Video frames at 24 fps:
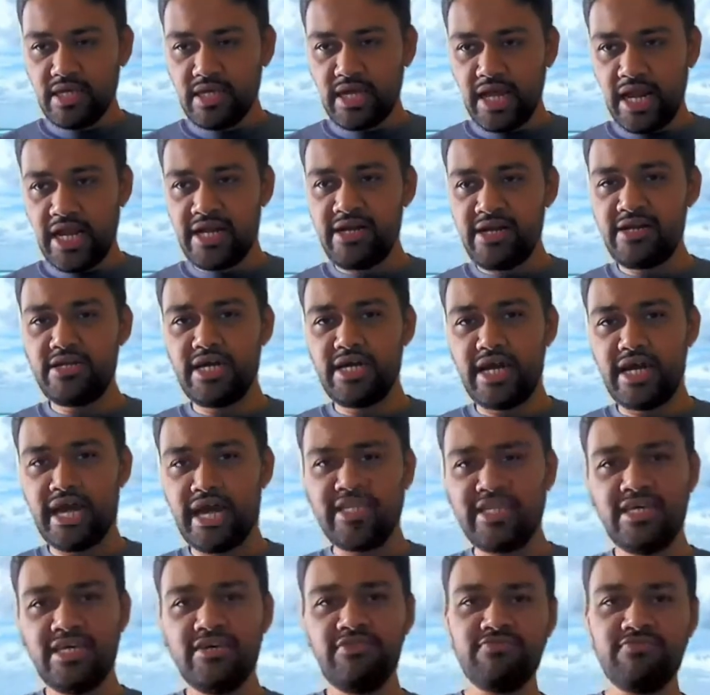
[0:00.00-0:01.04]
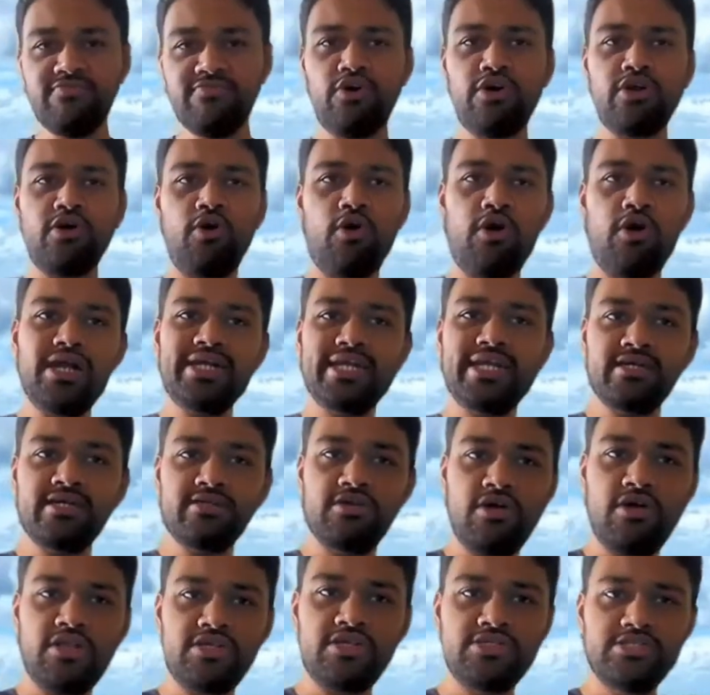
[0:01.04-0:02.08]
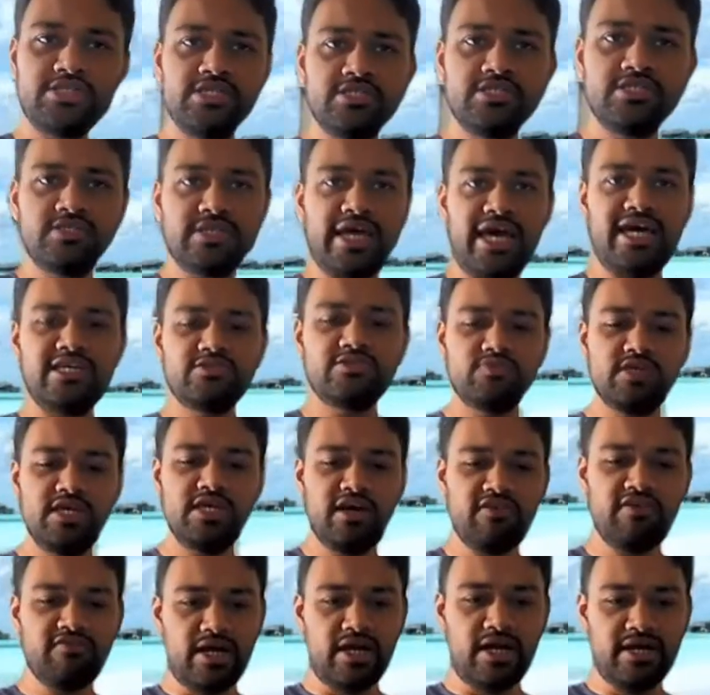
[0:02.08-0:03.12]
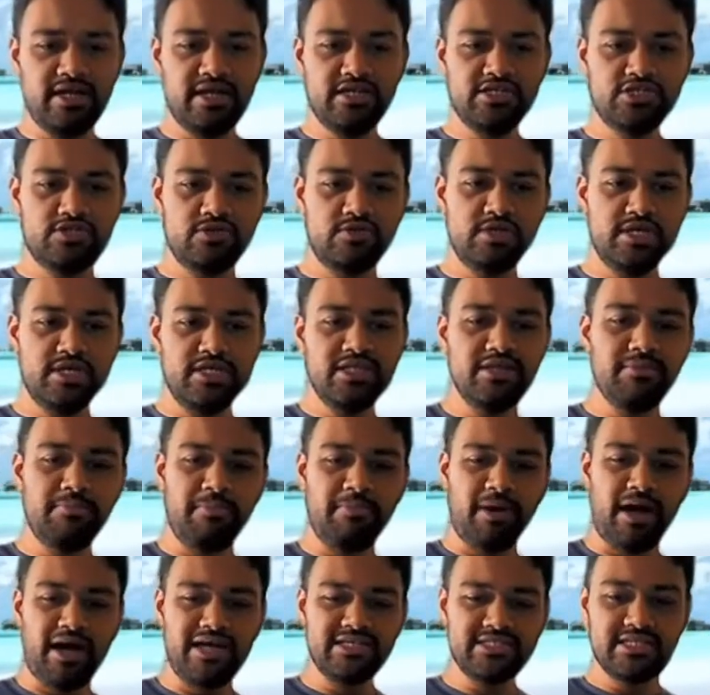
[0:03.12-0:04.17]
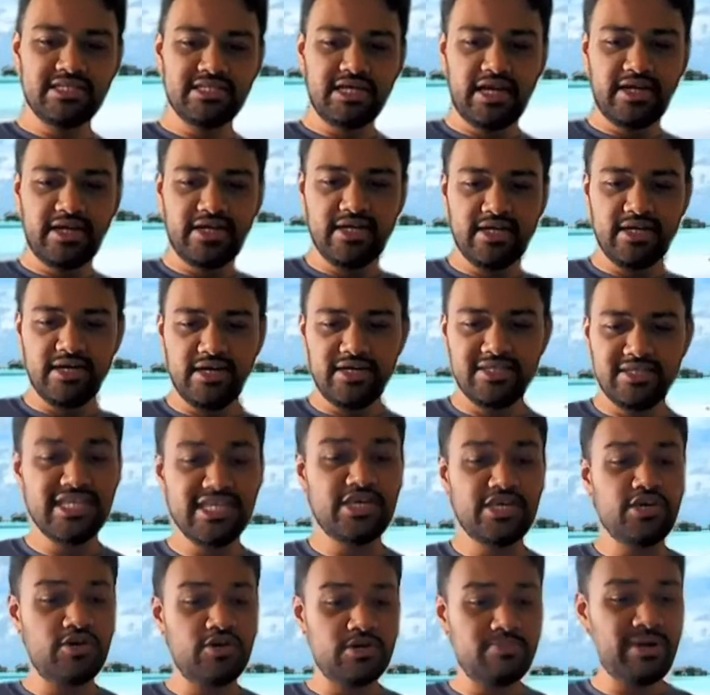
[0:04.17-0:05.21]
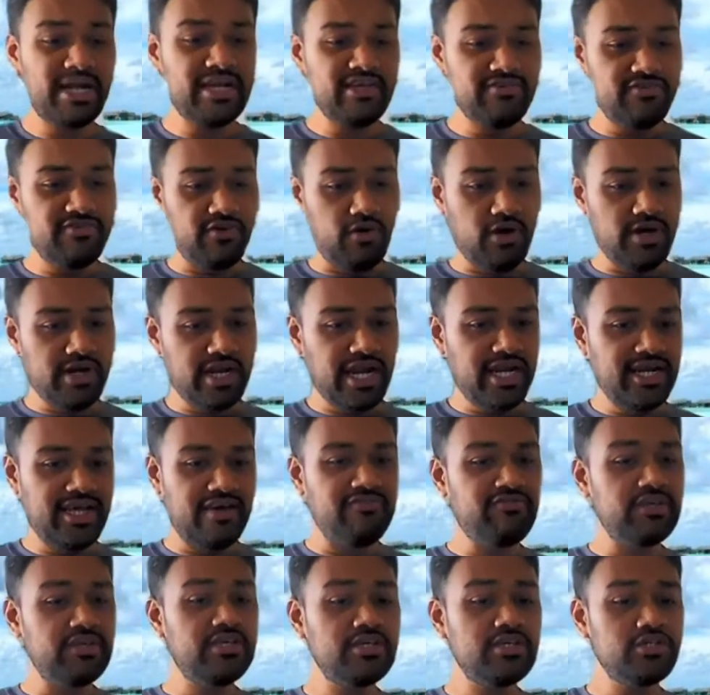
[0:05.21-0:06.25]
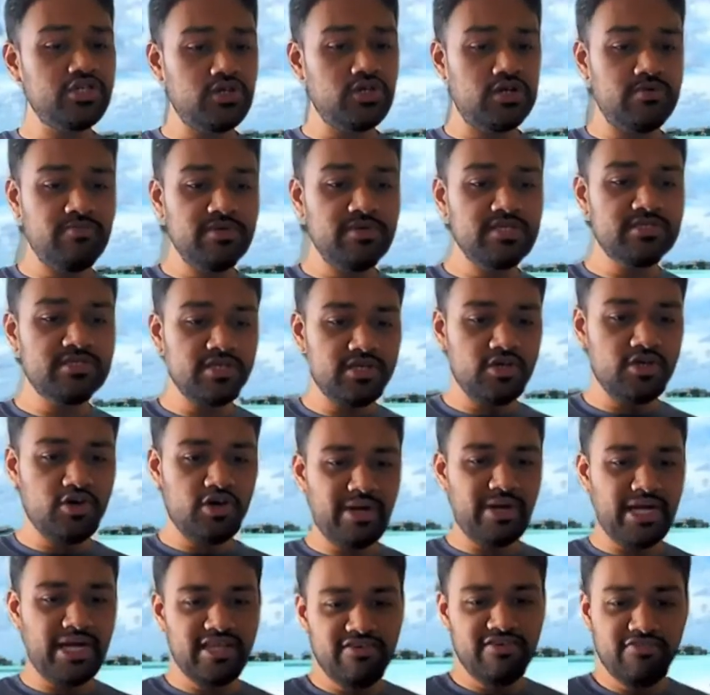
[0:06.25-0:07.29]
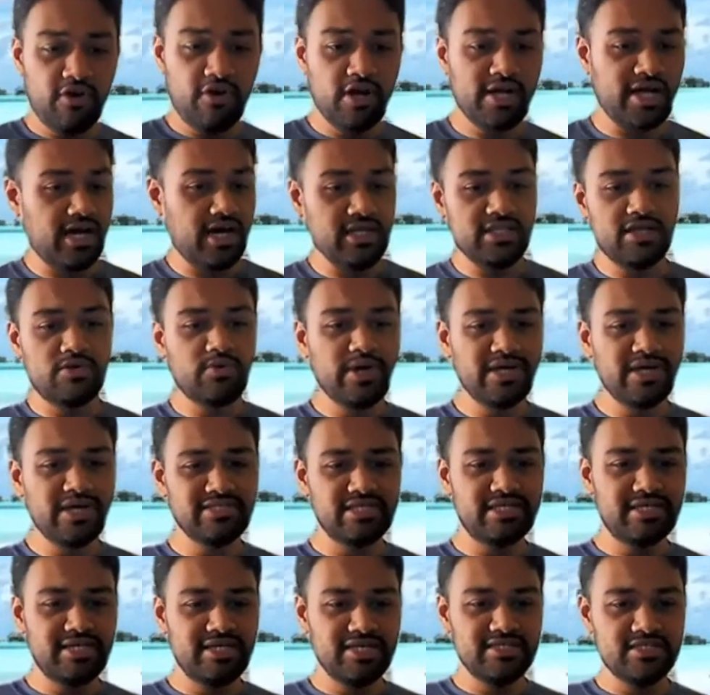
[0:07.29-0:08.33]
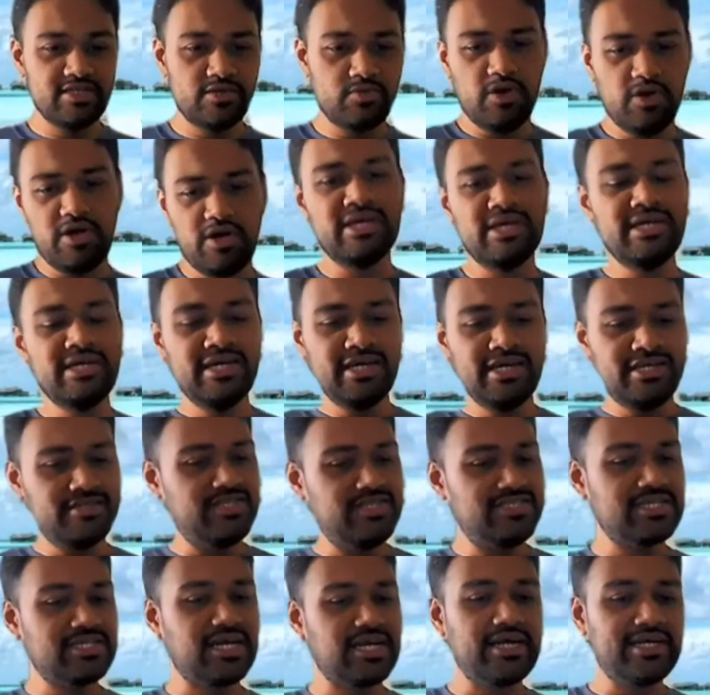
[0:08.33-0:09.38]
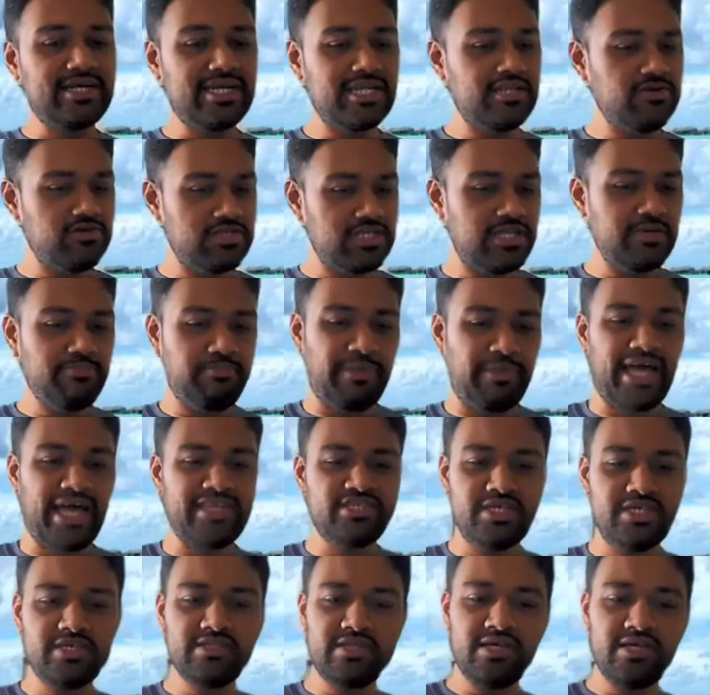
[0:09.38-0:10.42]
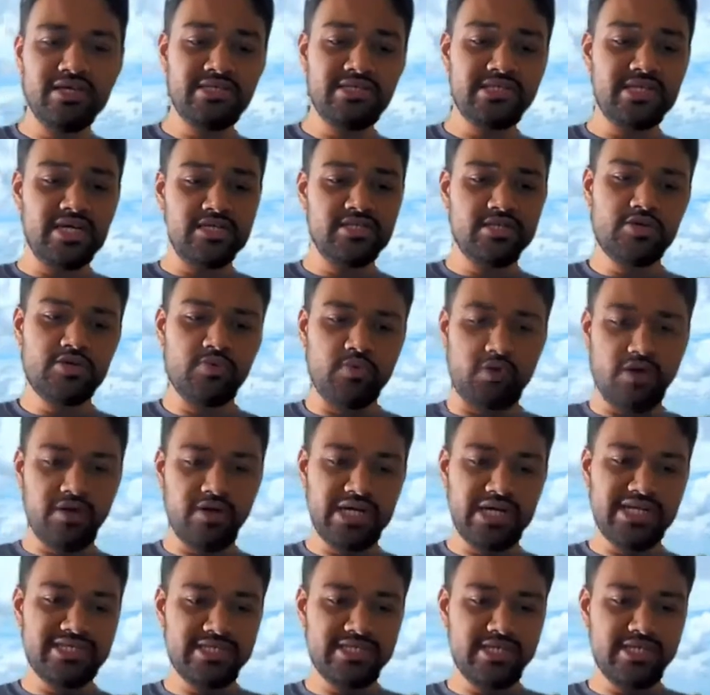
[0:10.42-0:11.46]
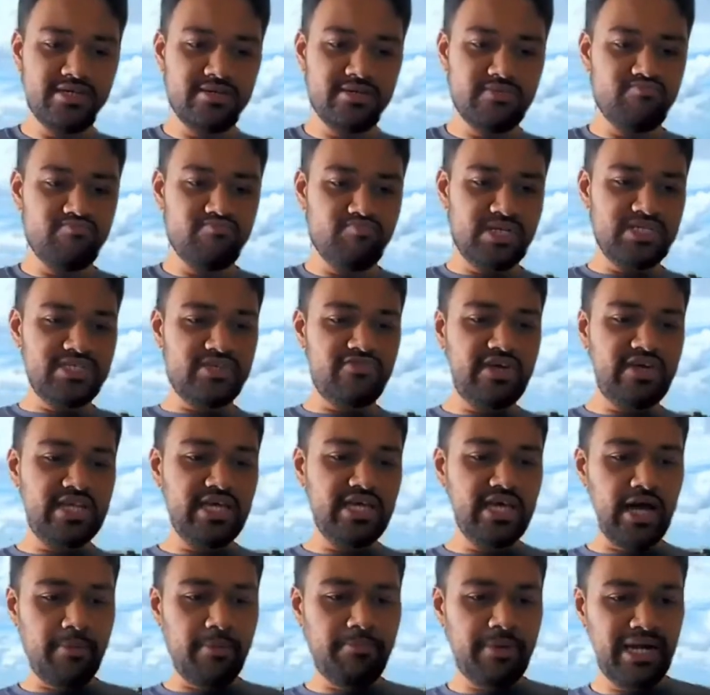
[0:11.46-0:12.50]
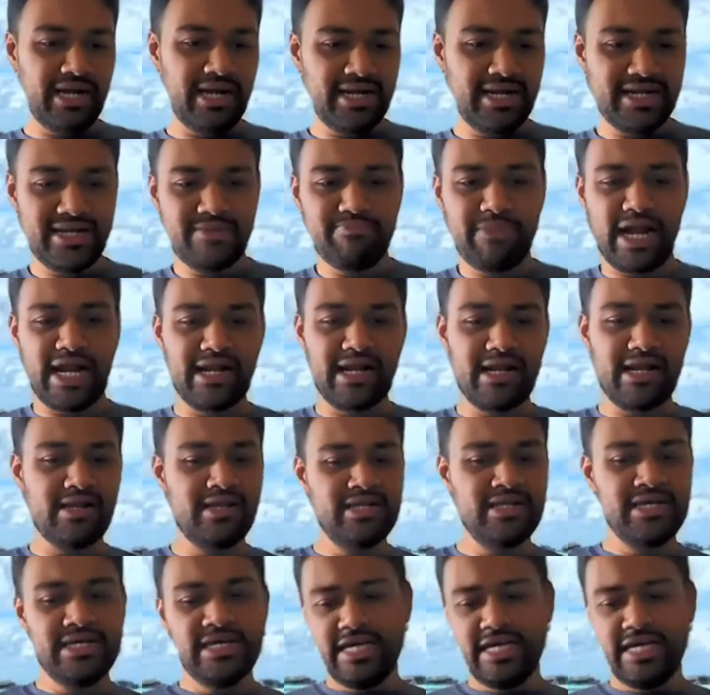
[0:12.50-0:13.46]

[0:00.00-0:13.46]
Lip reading: And I think for all technologies, as we have understood in the past, that secure by default, right? Everything should be secure by default. Otherwise, it doesn't work. Just continuously patching things doesn't work. It's a very uphill battle.